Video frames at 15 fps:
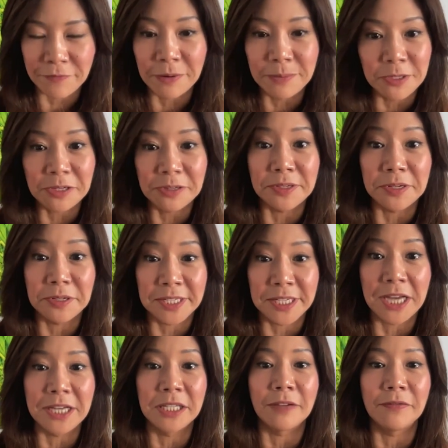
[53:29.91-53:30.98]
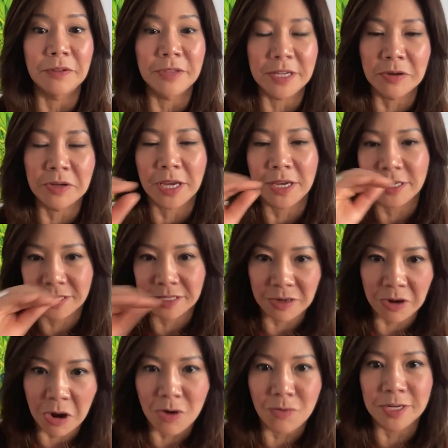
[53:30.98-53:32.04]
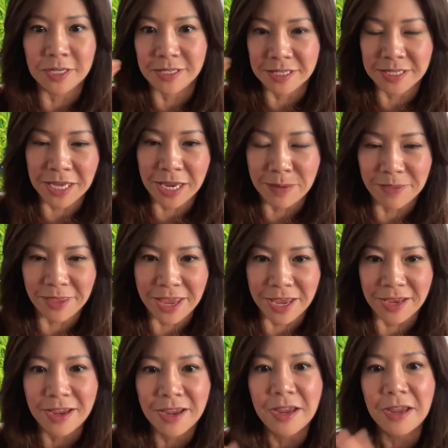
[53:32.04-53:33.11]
Pharmaceuticals yeah. are designed to give you the okay, it's always the same thing.